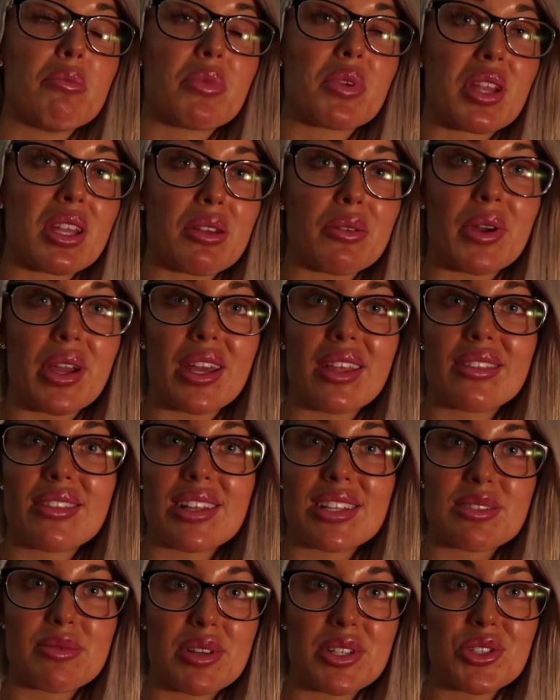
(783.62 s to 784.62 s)
but anyway,
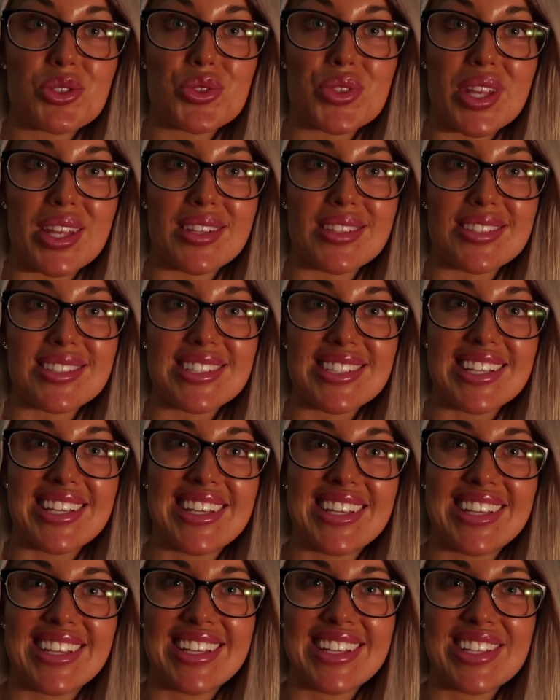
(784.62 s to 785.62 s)
that's my 2 cents.
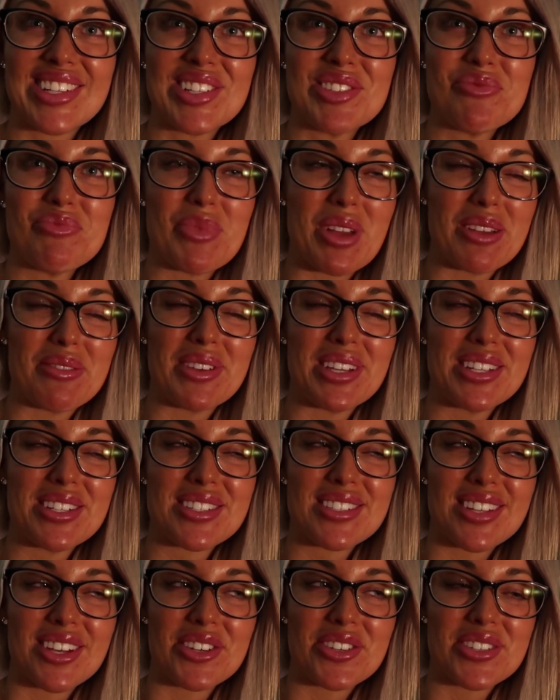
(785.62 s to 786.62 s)
Maybe
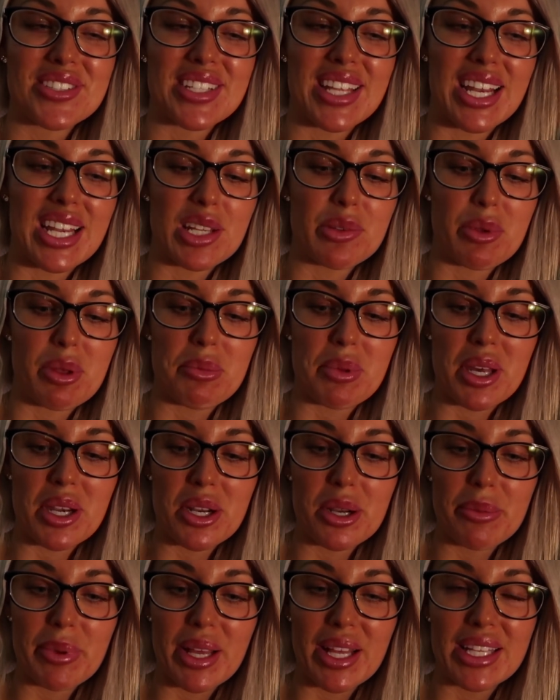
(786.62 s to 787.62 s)
just understanding me
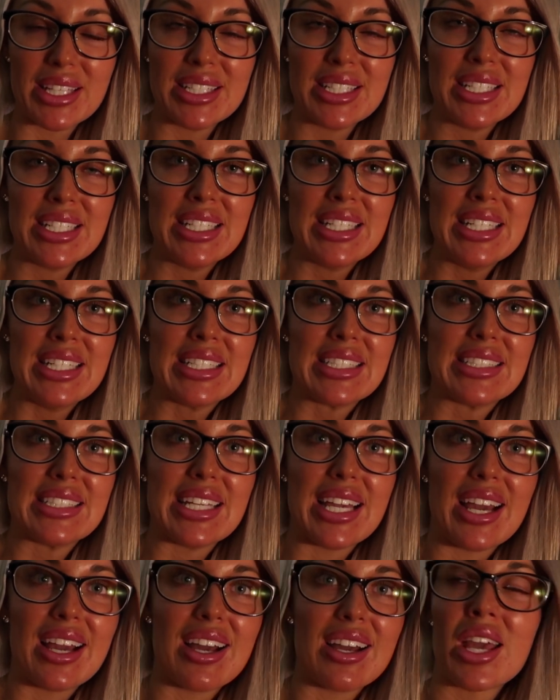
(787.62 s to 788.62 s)
better. But
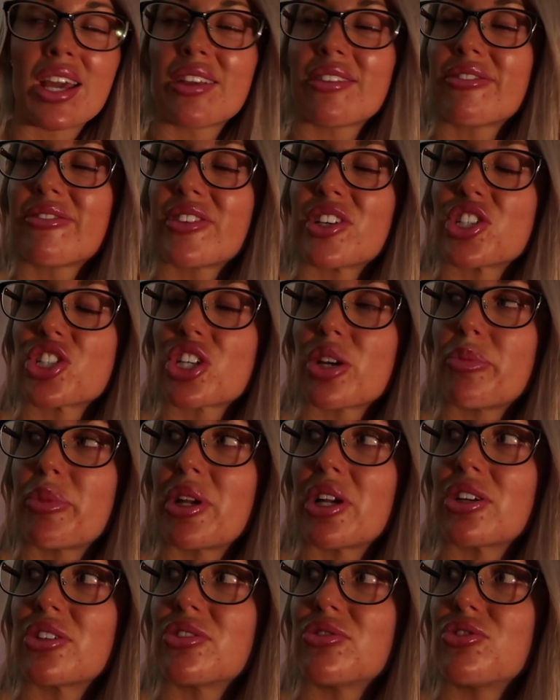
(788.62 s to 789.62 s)
yeah, I had to finish up
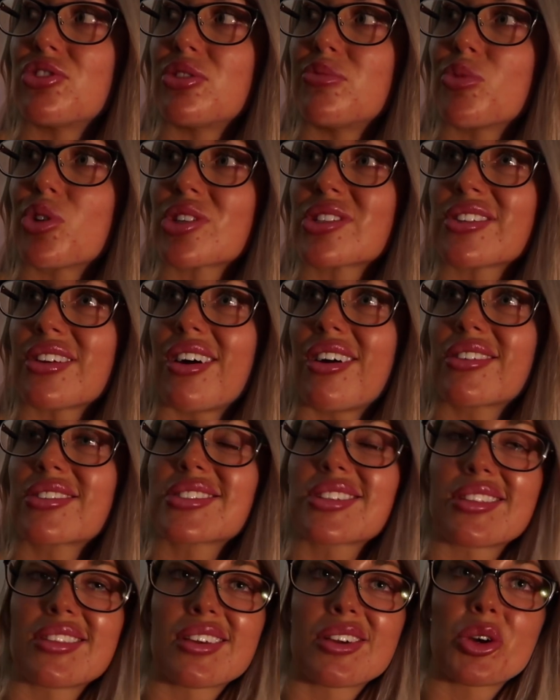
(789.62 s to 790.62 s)
here, do 2 more
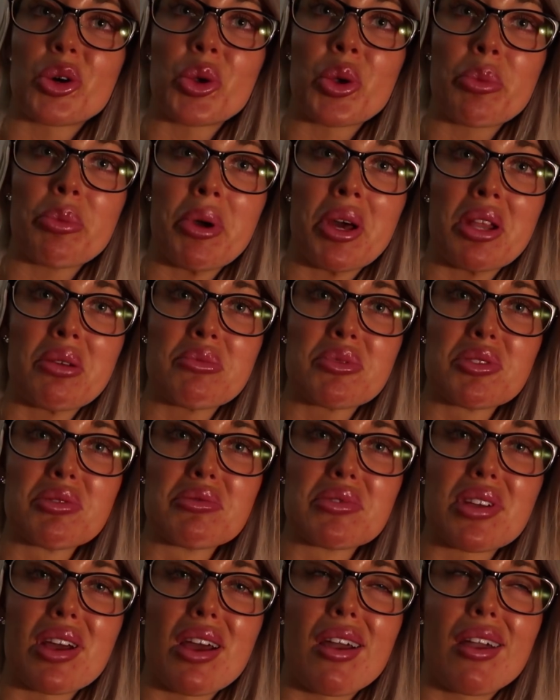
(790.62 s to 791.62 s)
songs, and then go to bed. I'm
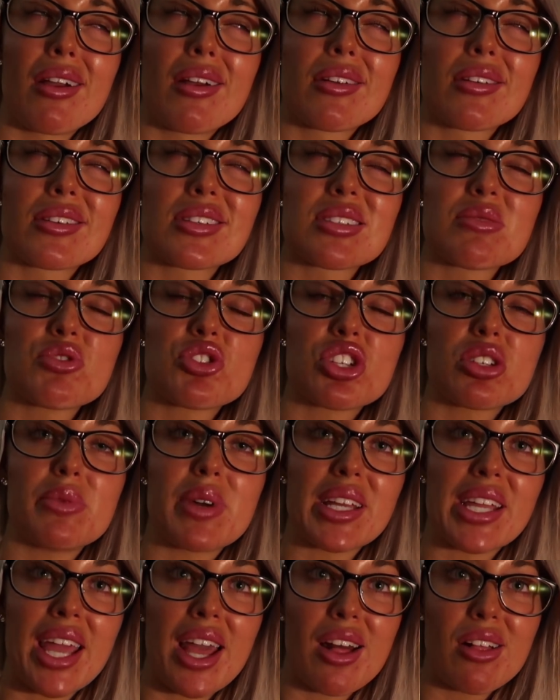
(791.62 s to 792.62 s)
so tired because I'm shooting
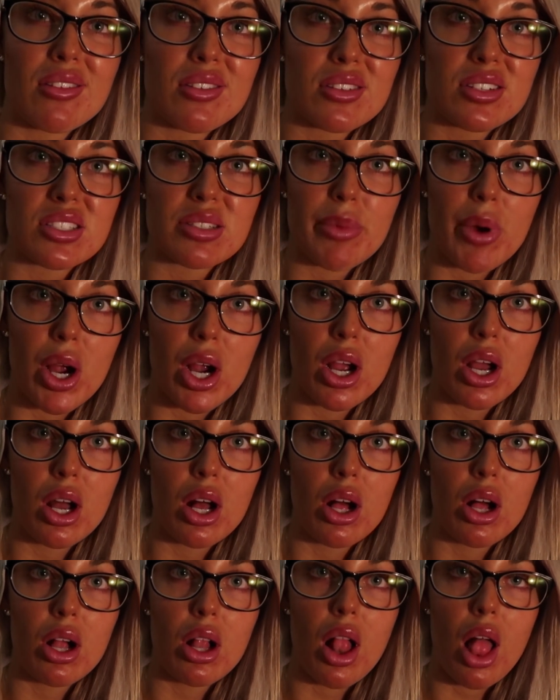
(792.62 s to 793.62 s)
my calendar
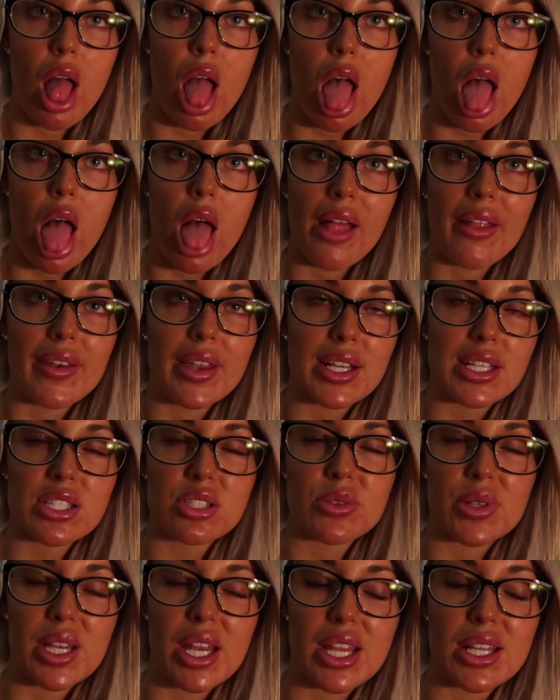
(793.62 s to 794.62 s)
tomorrow, next
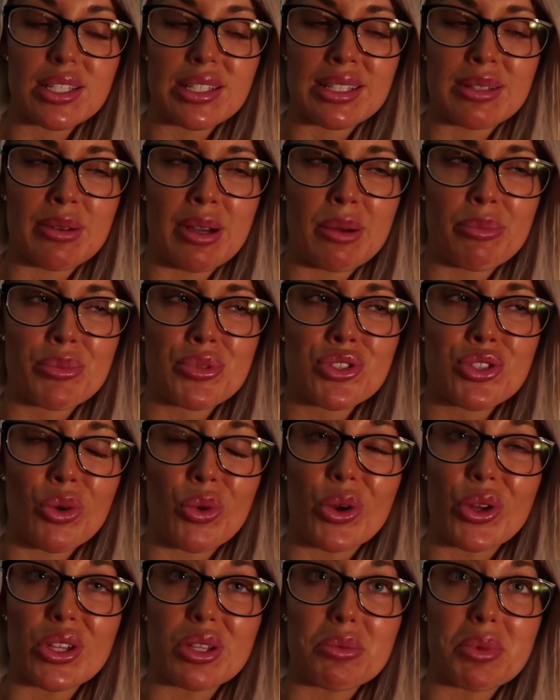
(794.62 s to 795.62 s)
3 days, and I'm up
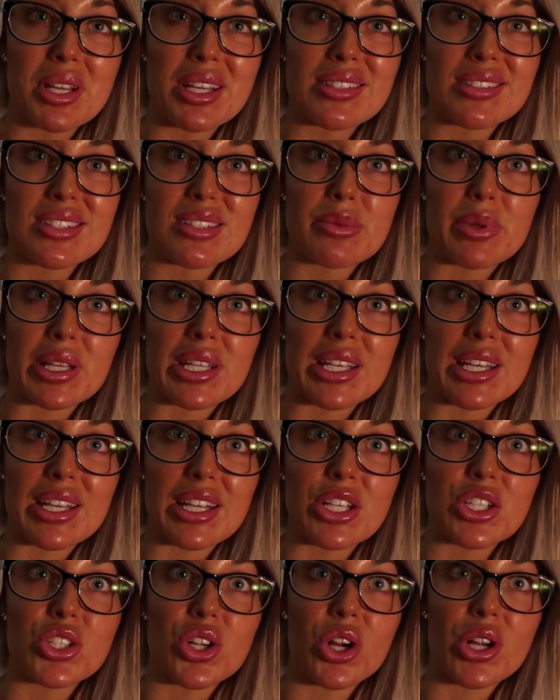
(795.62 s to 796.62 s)
so early because it's been
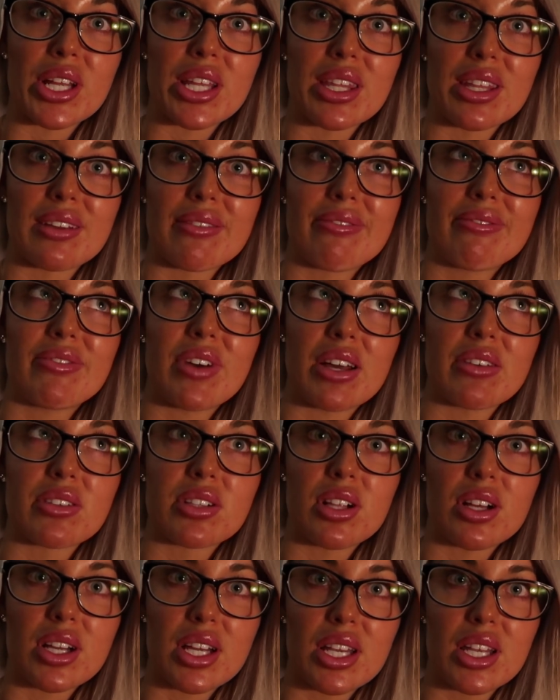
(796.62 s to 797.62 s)
getting dark at like 5
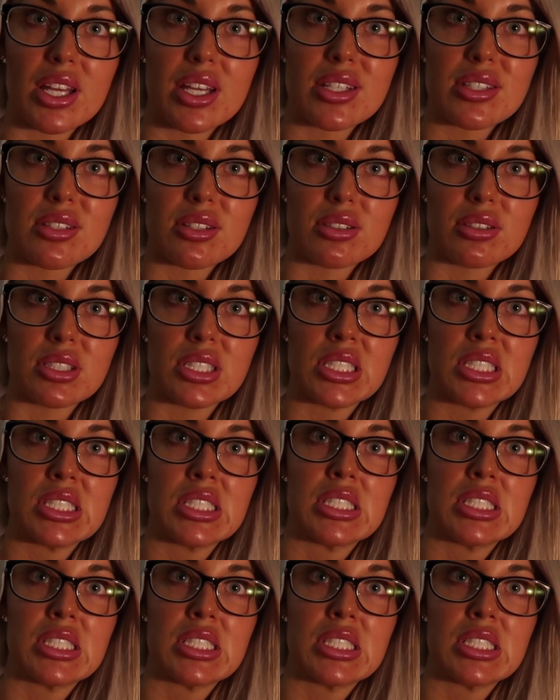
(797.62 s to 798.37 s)
o'clock at night, so